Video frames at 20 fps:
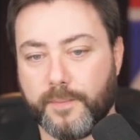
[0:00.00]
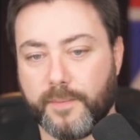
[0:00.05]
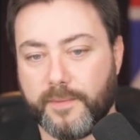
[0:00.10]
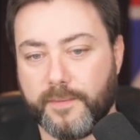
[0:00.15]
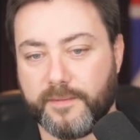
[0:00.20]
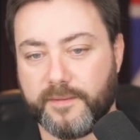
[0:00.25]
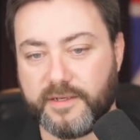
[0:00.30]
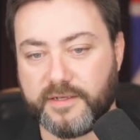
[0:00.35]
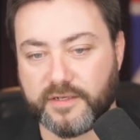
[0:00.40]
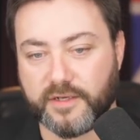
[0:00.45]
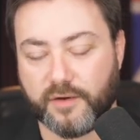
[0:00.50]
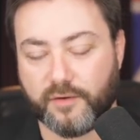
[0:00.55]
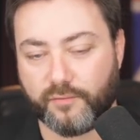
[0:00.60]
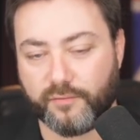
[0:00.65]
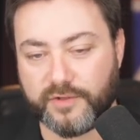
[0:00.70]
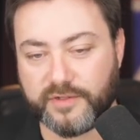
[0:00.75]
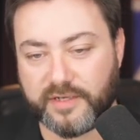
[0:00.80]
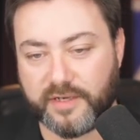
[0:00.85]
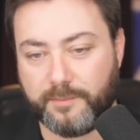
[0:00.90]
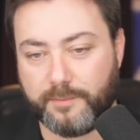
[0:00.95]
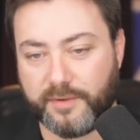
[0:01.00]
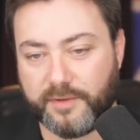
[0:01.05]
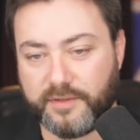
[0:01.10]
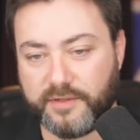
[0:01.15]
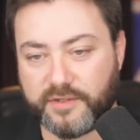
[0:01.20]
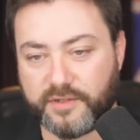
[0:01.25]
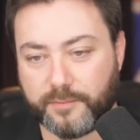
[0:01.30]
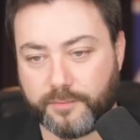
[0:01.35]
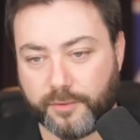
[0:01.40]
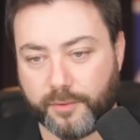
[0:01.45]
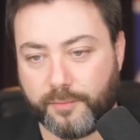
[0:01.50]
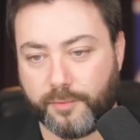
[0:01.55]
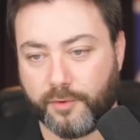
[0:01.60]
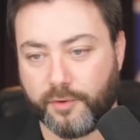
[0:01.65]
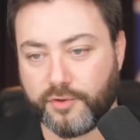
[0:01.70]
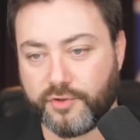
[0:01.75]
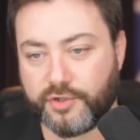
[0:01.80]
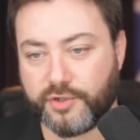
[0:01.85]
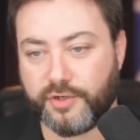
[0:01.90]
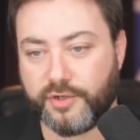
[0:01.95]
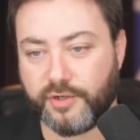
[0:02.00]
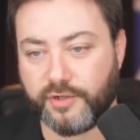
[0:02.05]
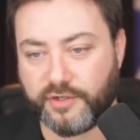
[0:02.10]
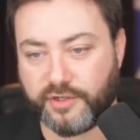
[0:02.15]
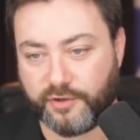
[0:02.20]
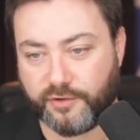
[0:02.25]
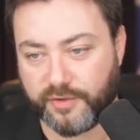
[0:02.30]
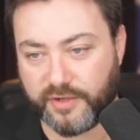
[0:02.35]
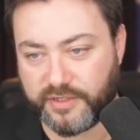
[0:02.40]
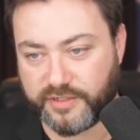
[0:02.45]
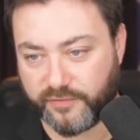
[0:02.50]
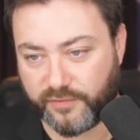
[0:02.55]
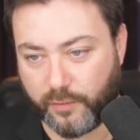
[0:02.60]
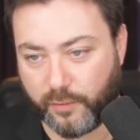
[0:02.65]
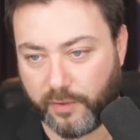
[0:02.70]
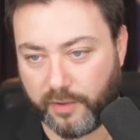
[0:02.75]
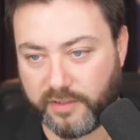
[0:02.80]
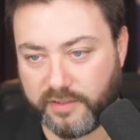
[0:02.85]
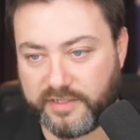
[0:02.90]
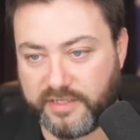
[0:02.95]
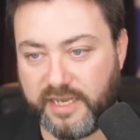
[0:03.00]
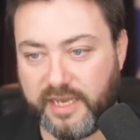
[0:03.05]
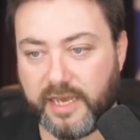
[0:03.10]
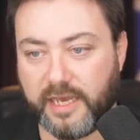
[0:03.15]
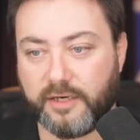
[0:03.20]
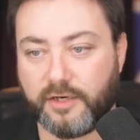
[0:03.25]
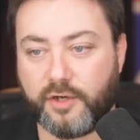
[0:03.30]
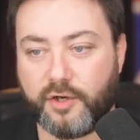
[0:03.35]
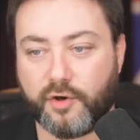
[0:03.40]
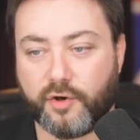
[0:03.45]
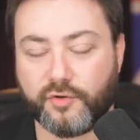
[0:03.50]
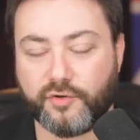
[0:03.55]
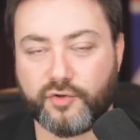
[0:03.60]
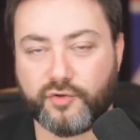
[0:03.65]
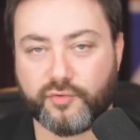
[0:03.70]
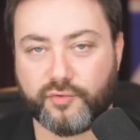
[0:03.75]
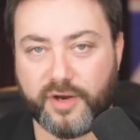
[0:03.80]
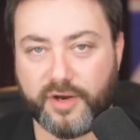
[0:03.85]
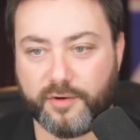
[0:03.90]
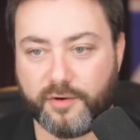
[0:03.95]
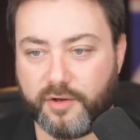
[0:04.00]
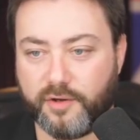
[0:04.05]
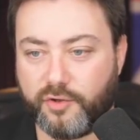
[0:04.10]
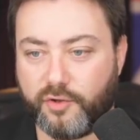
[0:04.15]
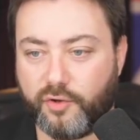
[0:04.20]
These are resemblance, proportion, degrees of quality, and contrariety.